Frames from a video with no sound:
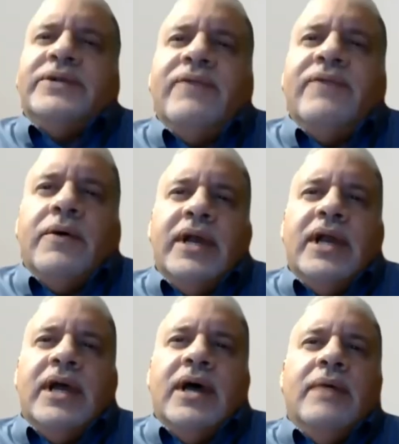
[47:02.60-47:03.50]
straightforward.
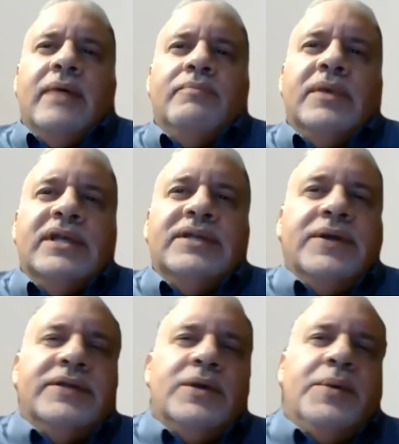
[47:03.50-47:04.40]

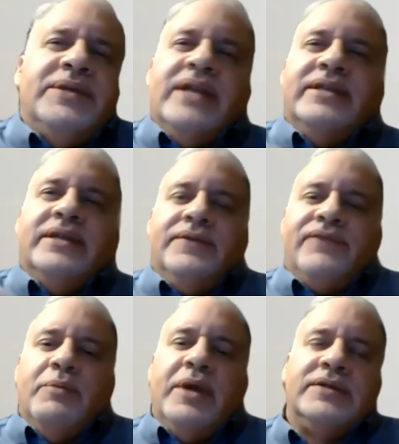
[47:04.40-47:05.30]
So there's always transition
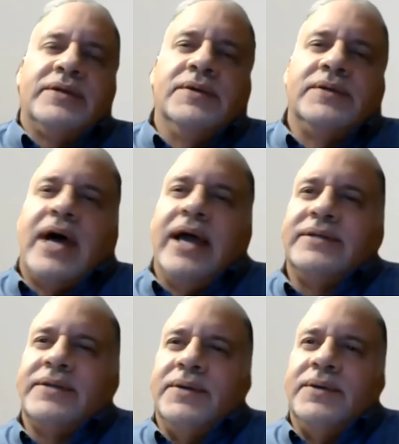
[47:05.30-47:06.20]
from middle school to high
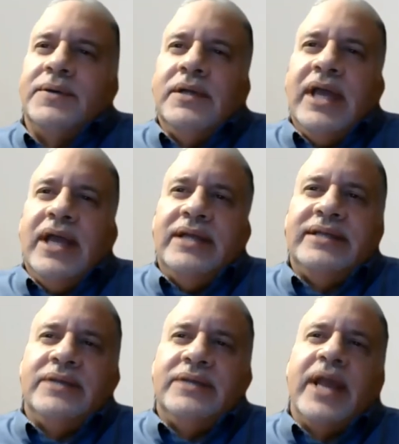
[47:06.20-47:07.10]
school. And it
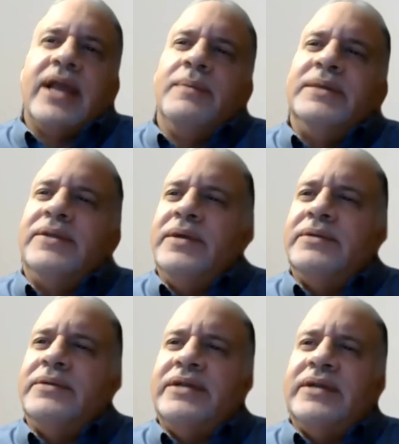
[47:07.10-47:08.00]
says, what incoming
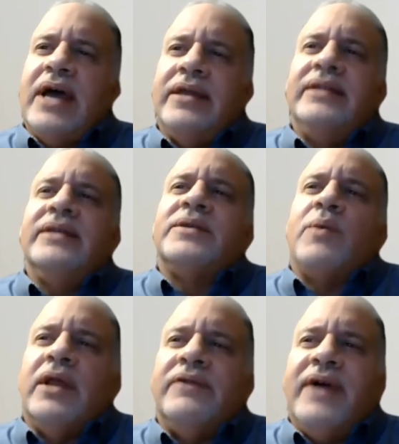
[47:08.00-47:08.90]
students present, are they
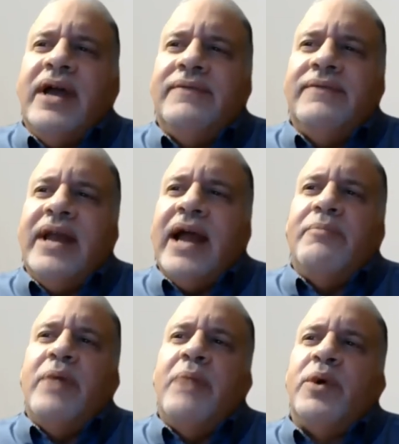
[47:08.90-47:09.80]
disqualified if they're not
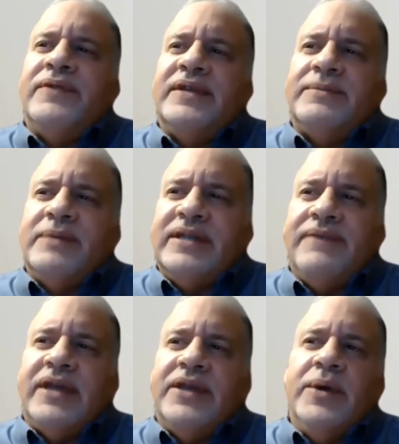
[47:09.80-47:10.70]
a member of the
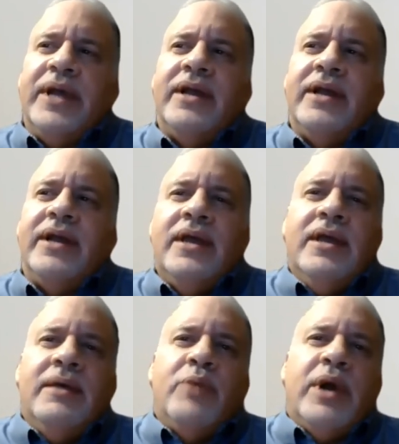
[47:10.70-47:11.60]
specific unit,
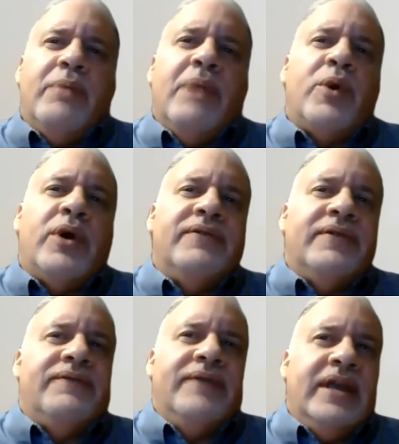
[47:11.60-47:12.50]
but a member of
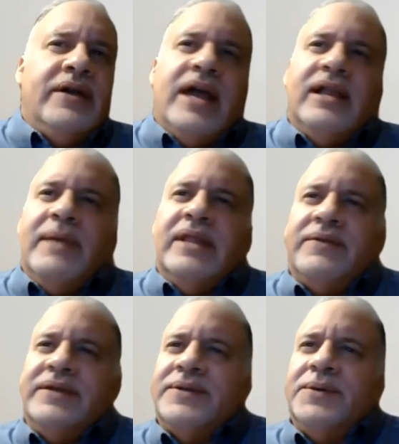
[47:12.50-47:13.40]
the feeder
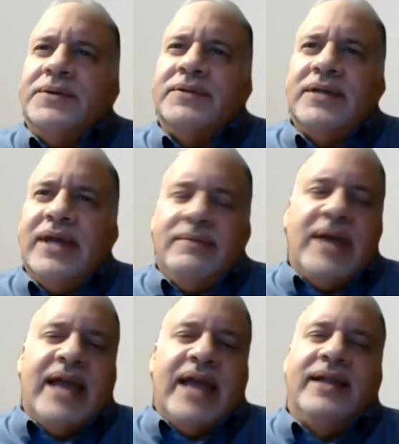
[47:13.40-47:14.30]
elementary schools?
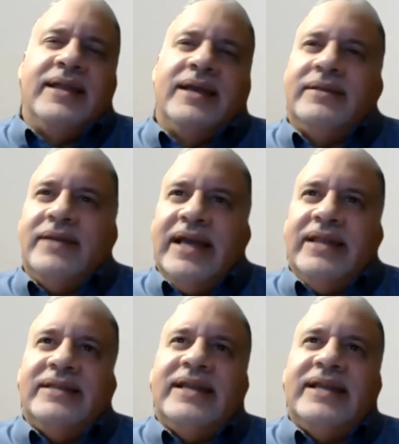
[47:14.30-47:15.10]
I think, again,